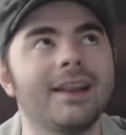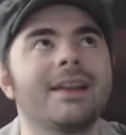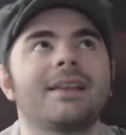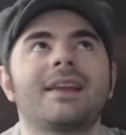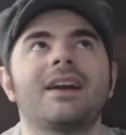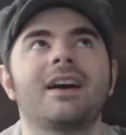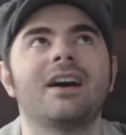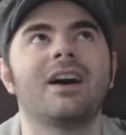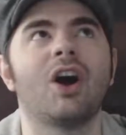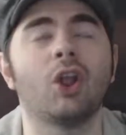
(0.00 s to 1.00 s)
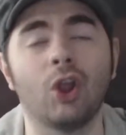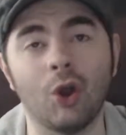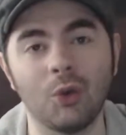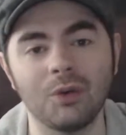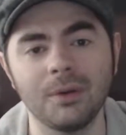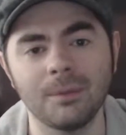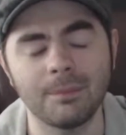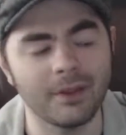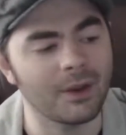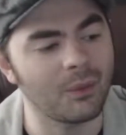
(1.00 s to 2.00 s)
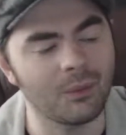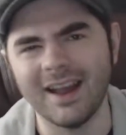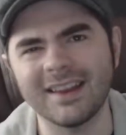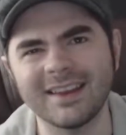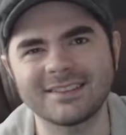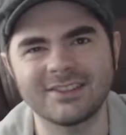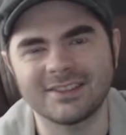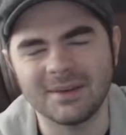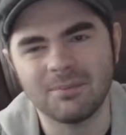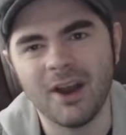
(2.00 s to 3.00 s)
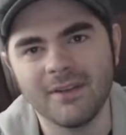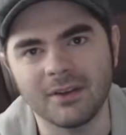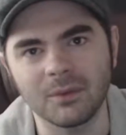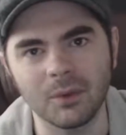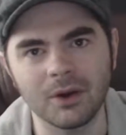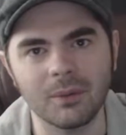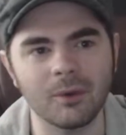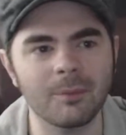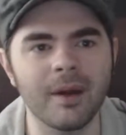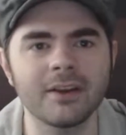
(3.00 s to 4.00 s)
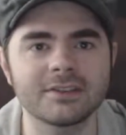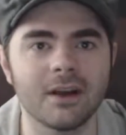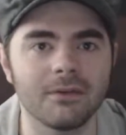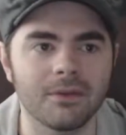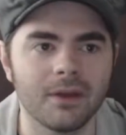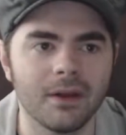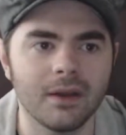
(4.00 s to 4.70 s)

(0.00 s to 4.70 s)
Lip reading: not alone, but yeah, I guess just in private, work by yourself